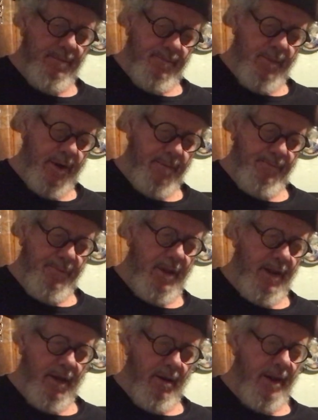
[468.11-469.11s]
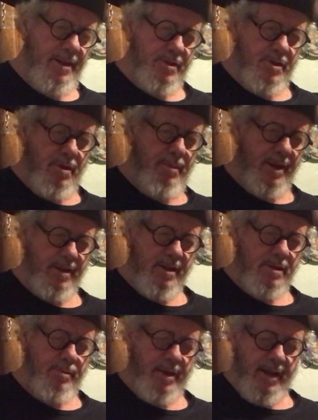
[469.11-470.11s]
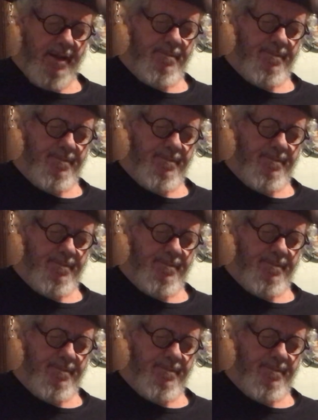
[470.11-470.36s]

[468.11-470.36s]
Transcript: But, you know, I just do about this many.